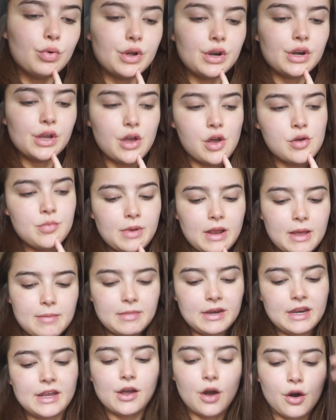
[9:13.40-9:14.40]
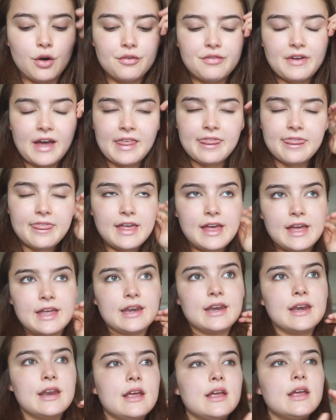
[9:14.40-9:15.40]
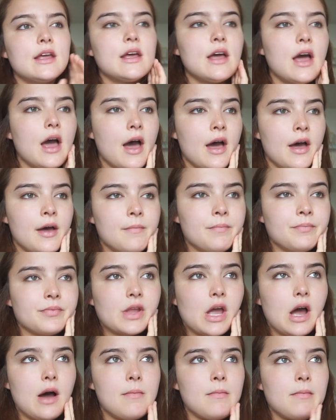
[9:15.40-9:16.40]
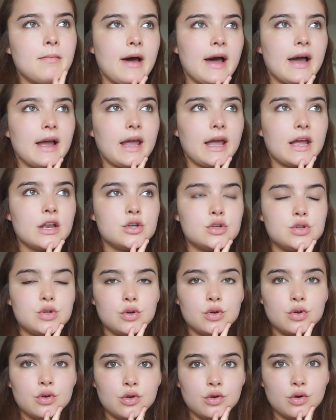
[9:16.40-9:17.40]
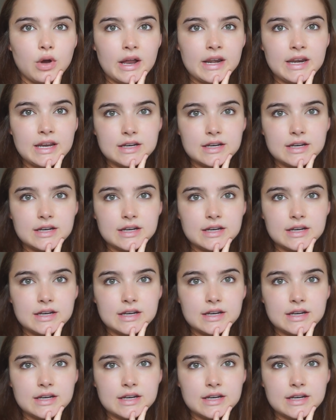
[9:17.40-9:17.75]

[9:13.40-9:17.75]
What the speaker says: We're gonna go play mini golf and then come back and do,